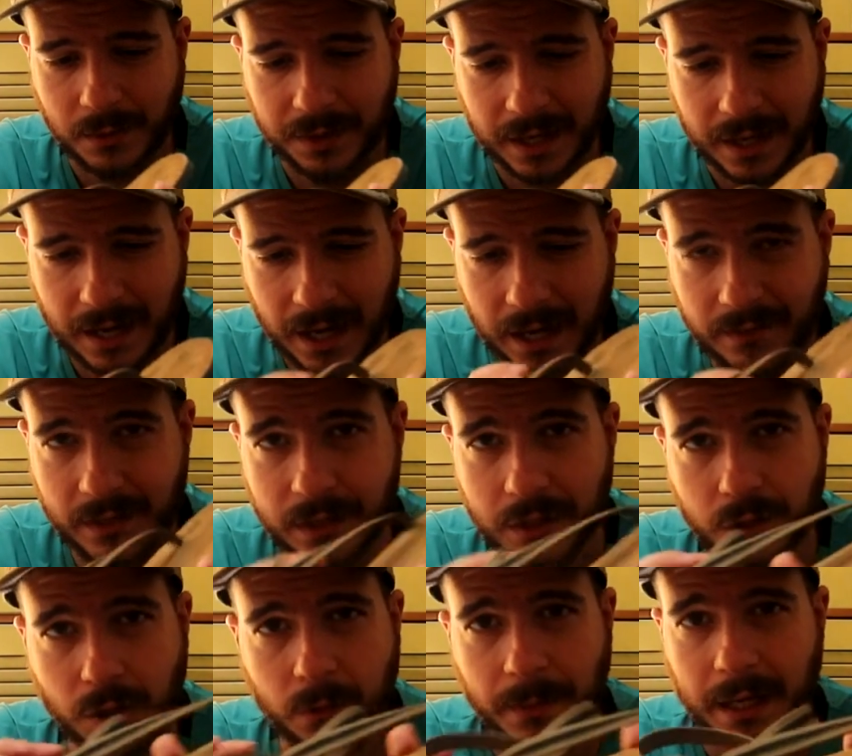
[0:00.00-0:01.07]
with a
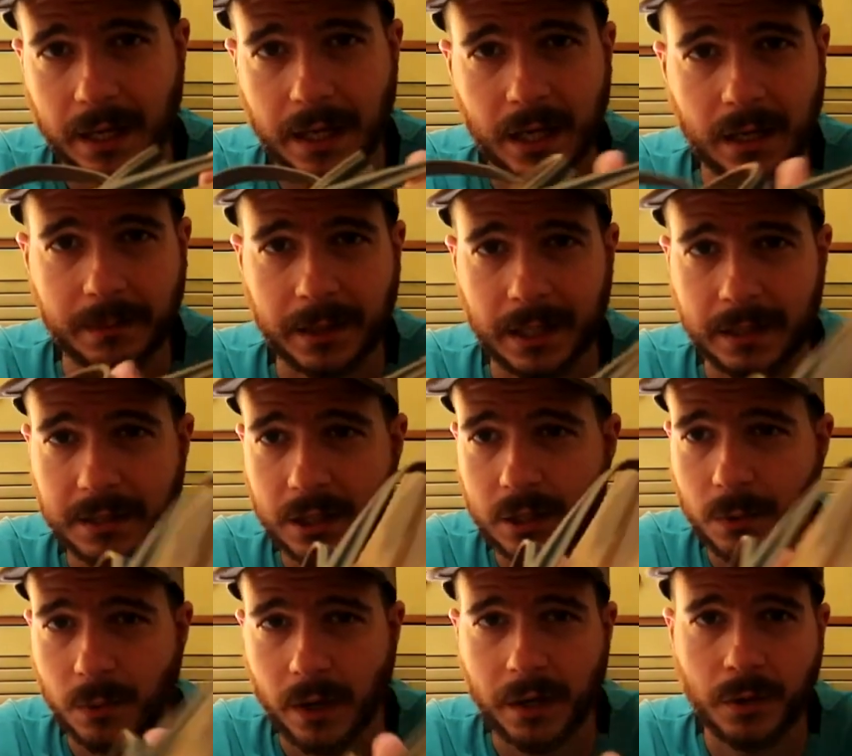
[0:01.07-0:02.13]
canvas, oh my god, man, I
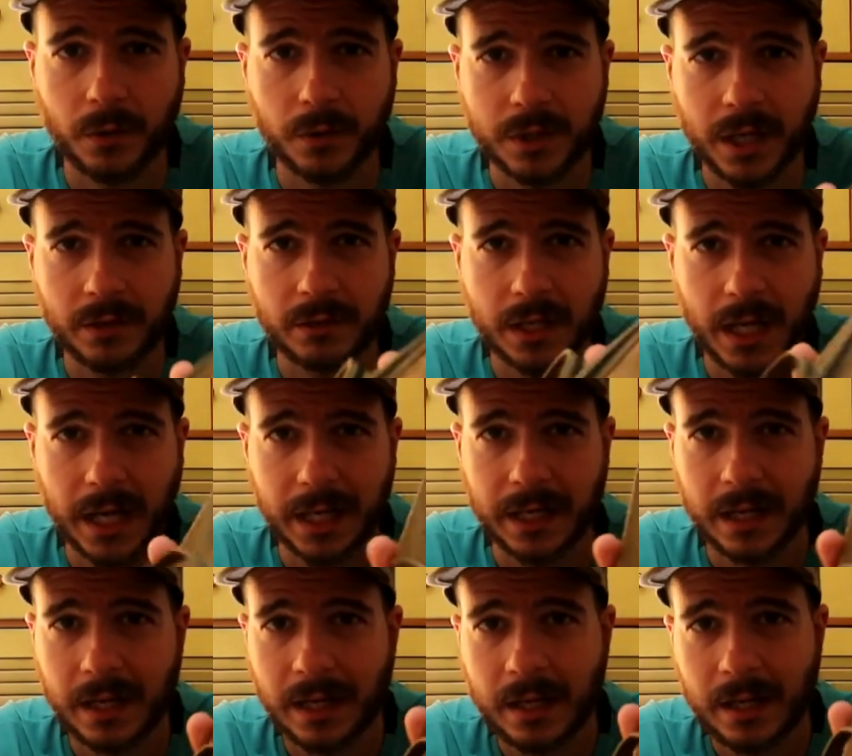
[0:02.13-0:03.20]
just wear those outside
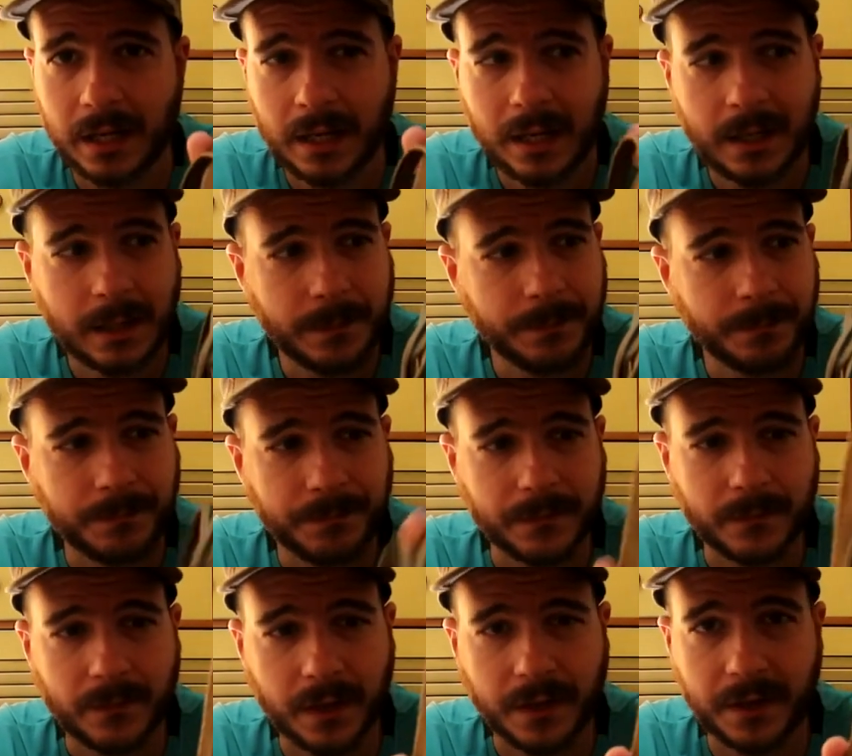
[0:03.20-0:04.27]

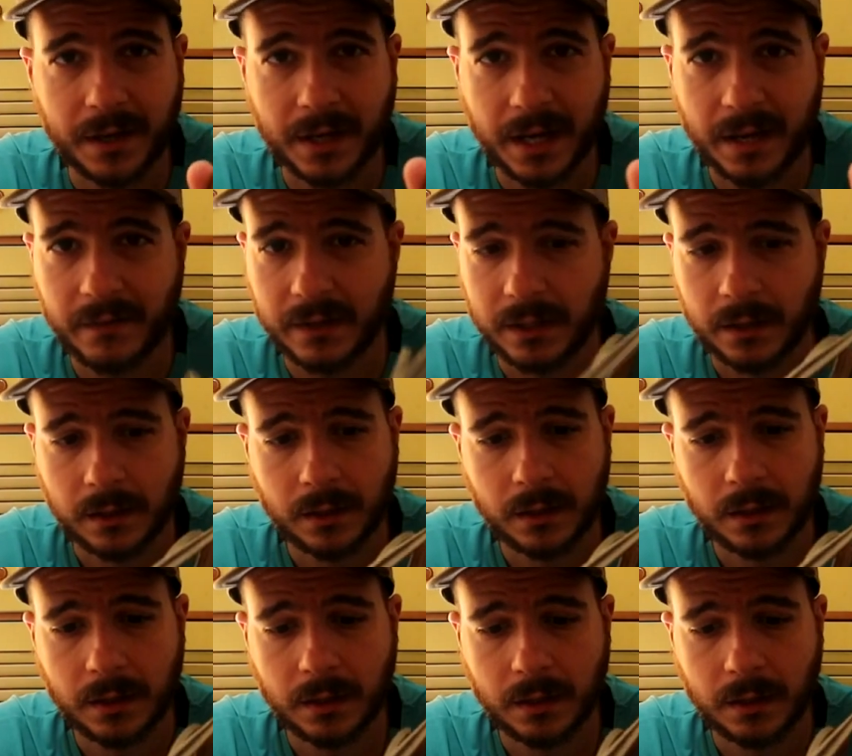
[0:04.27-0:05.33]
and they're heaven.
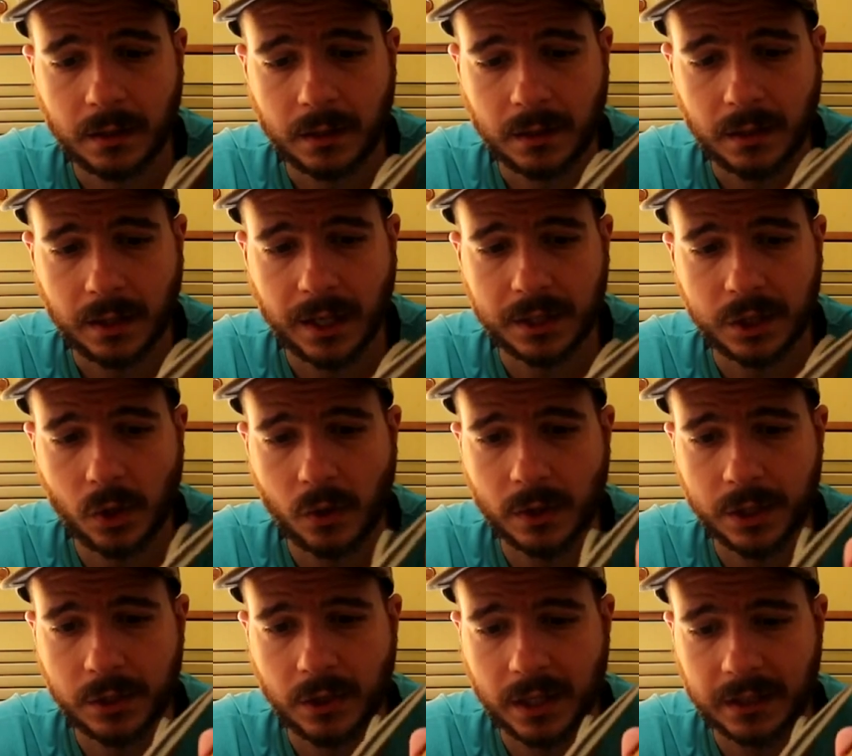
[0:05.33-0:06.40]
As
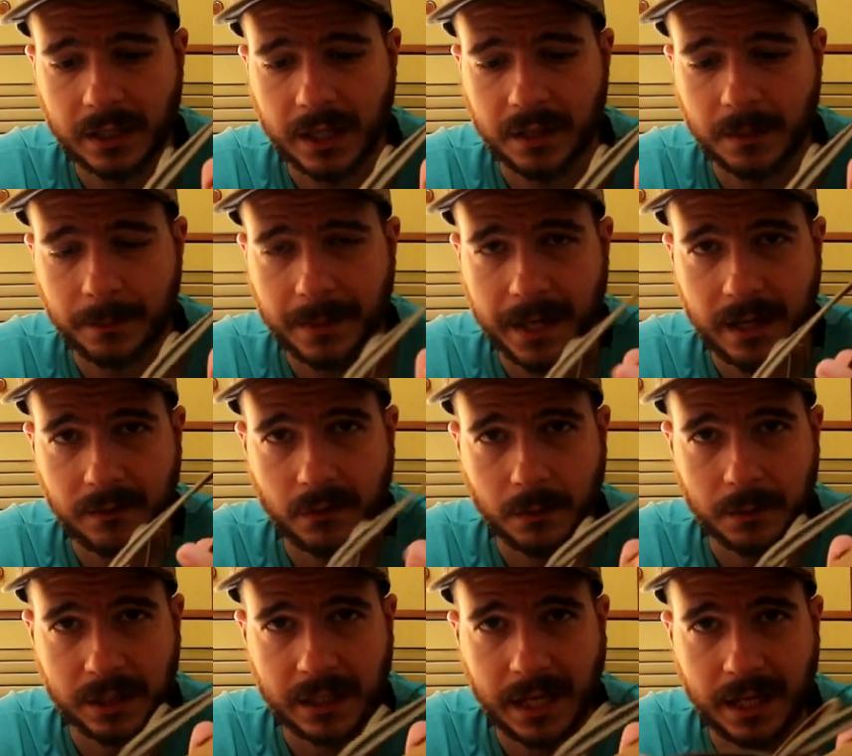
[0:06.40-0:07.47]
long as you can take the pain
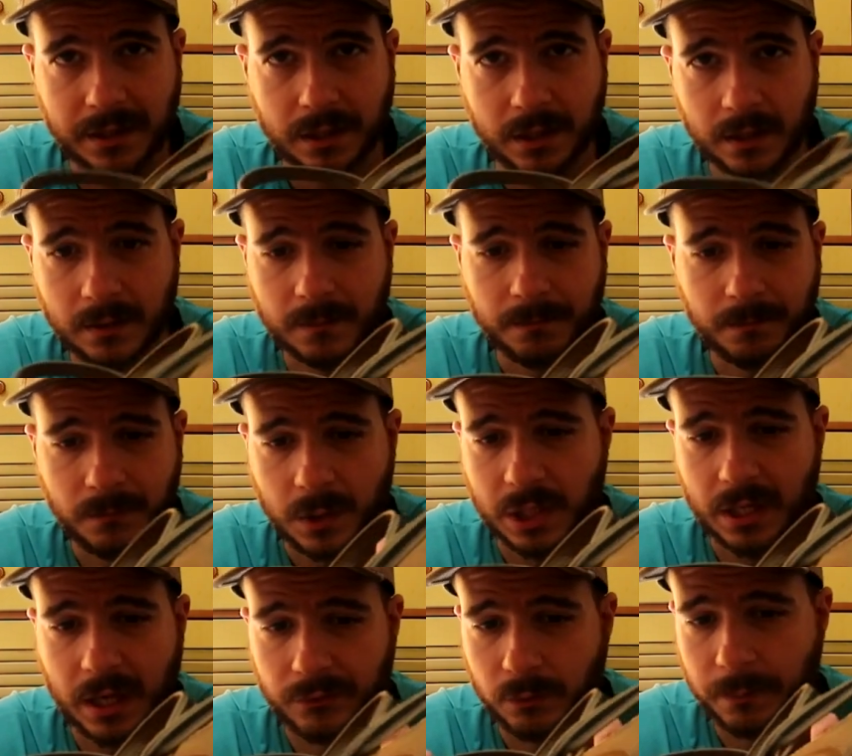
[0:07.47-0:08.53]
from these laces. You
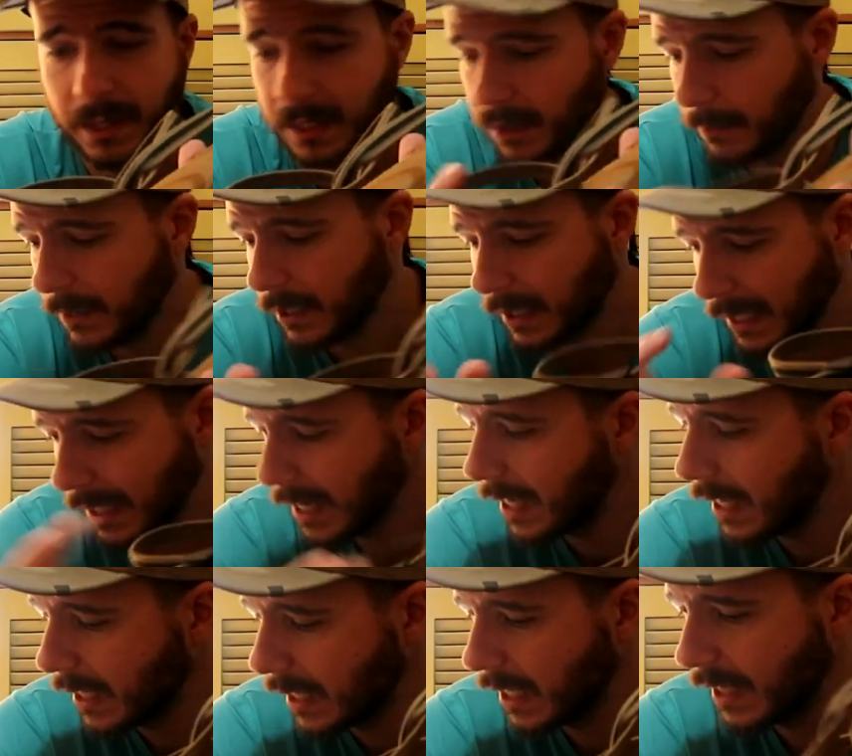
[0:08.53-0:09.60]
just have to break them in.
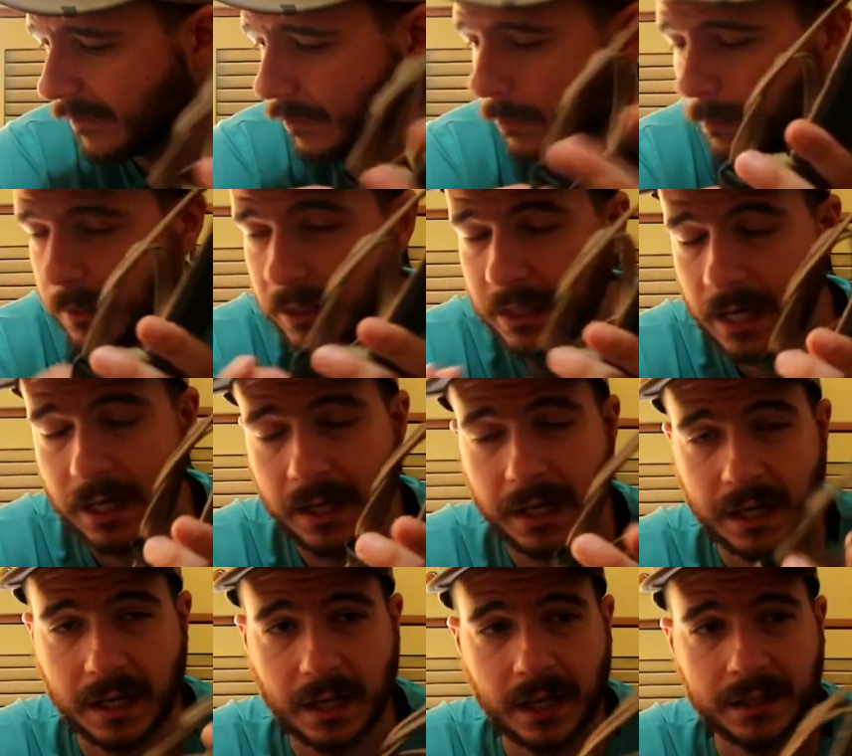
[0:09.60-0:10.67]
Again, I've probably done
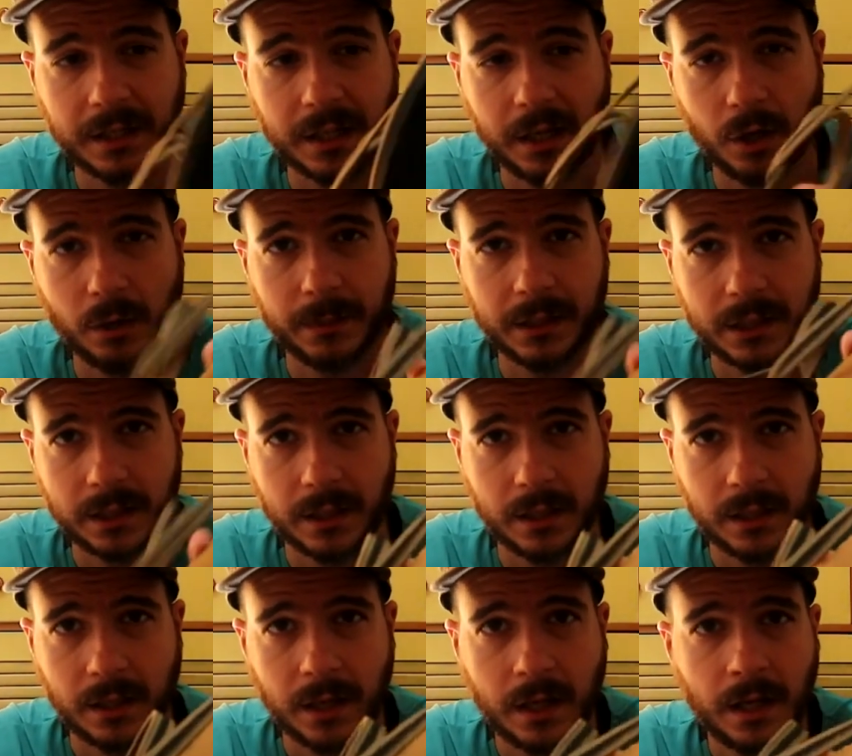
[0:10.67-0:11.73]
like 100 kilometers
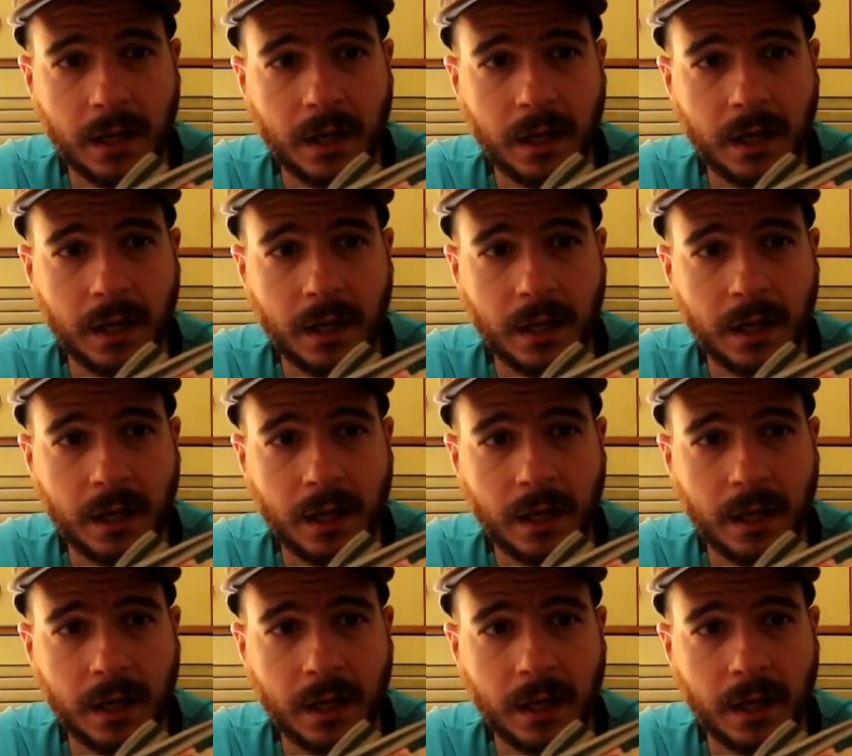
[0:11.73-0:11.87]
here